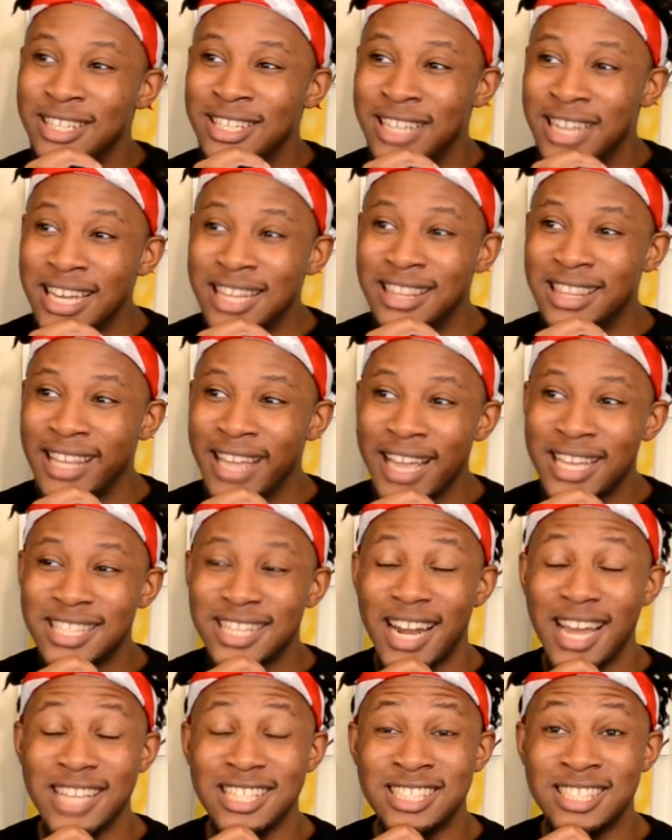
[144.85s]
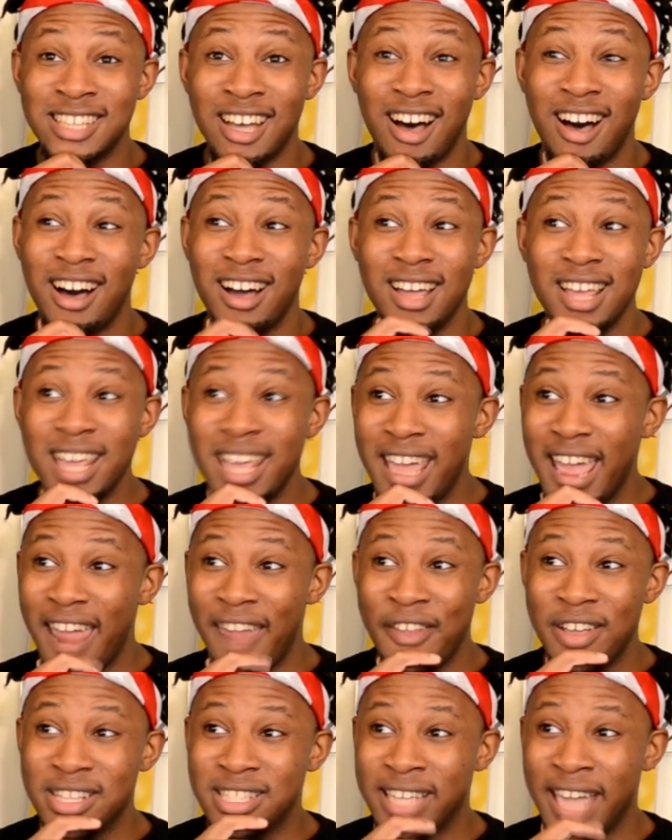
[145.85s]
good things that I saw
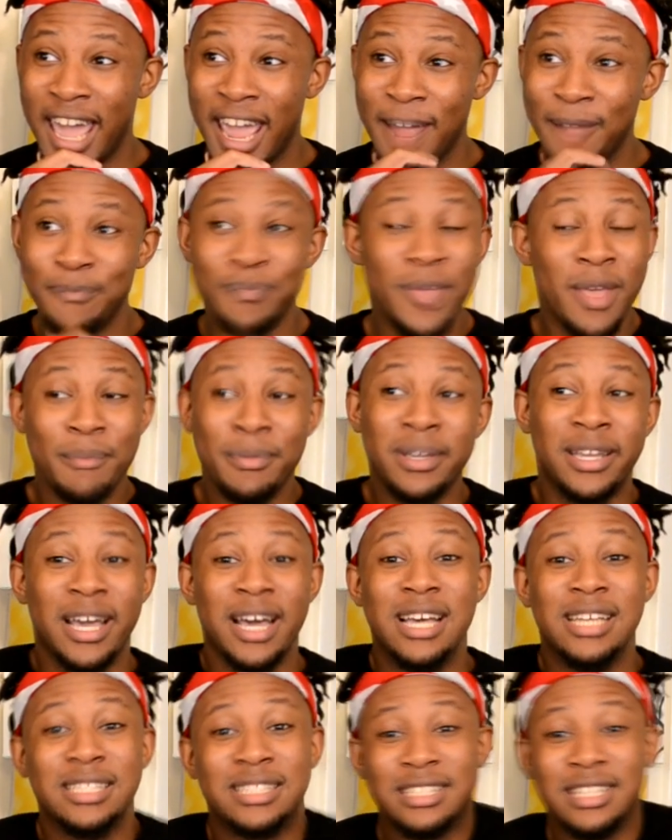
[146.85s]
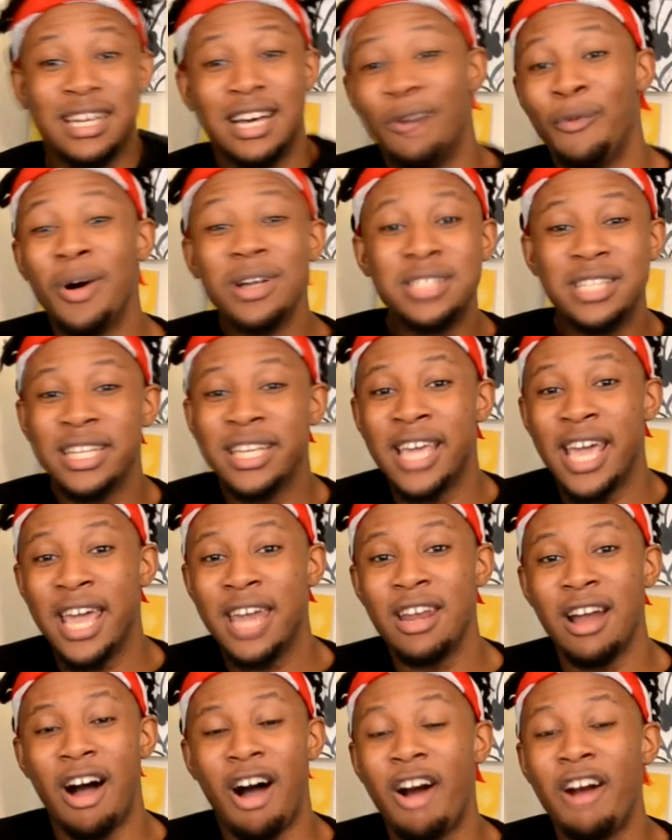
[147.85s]
in this game, because once
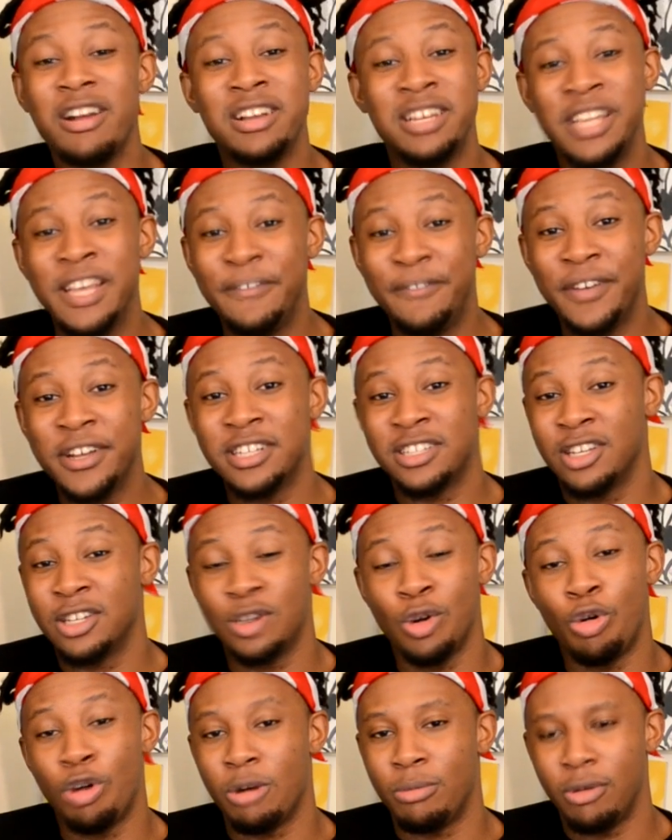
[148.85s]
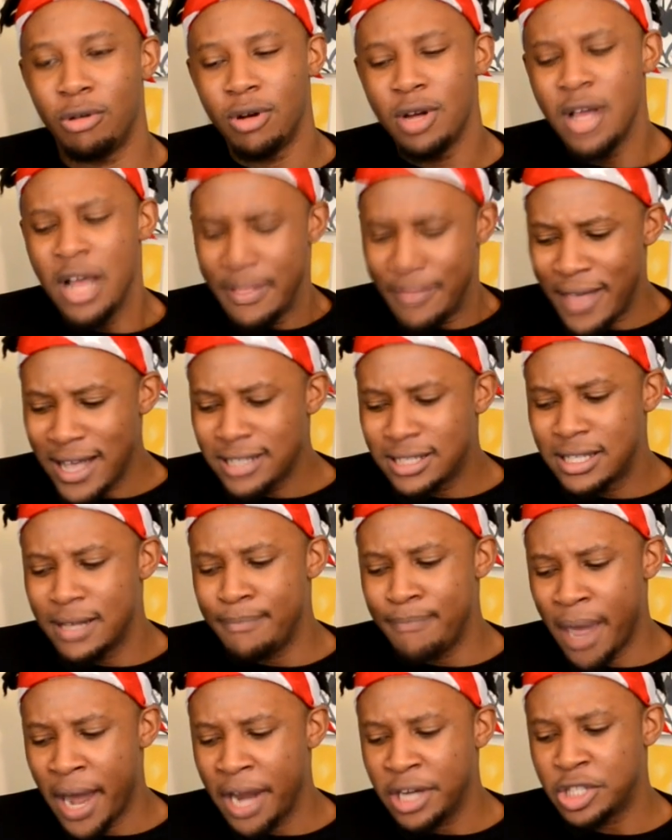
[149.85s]
again, our defense looked horrible. That's the
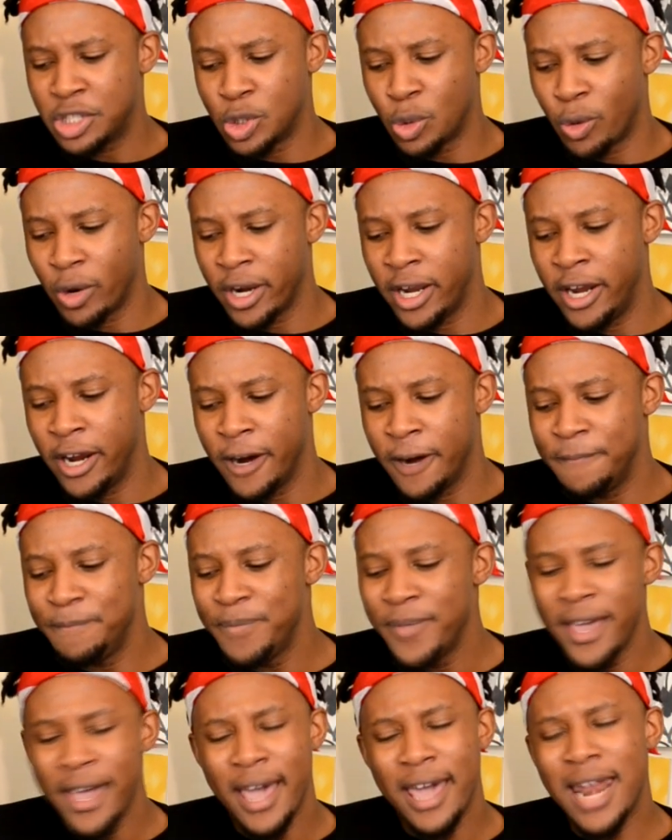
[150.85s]
main story here.